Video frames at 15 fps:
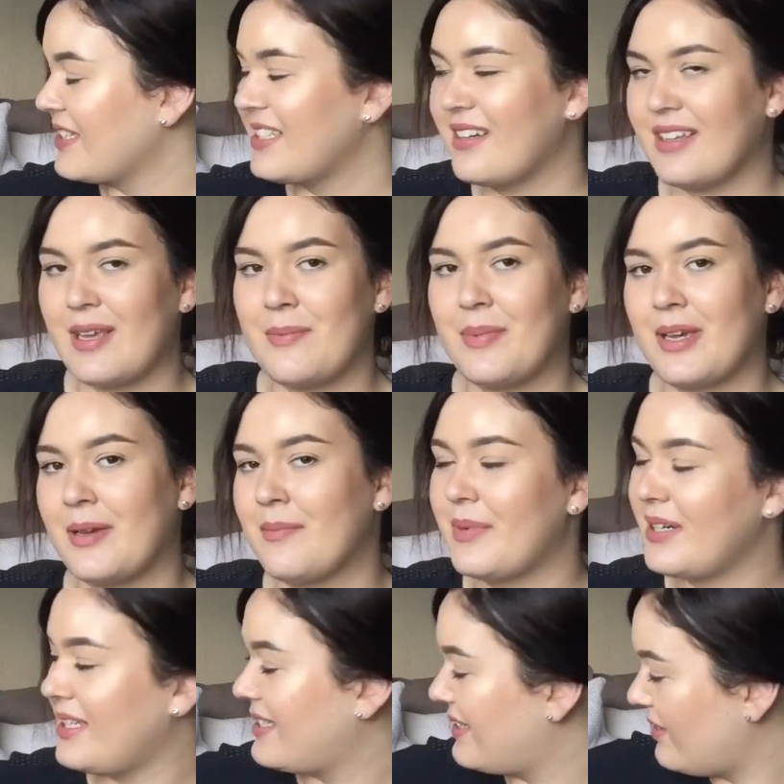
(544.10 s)
he's not that big, but
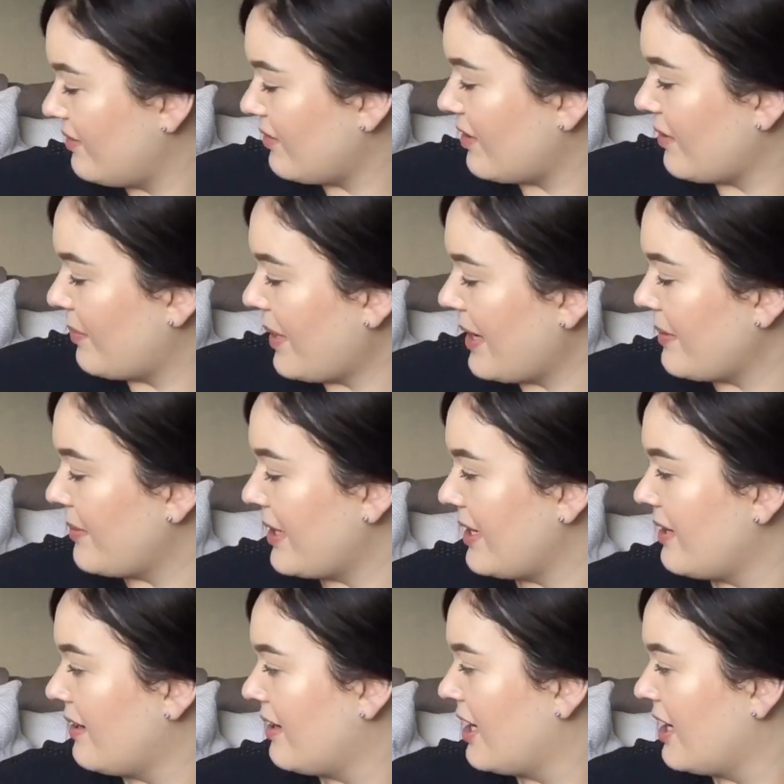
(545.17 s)
he's still not a baby.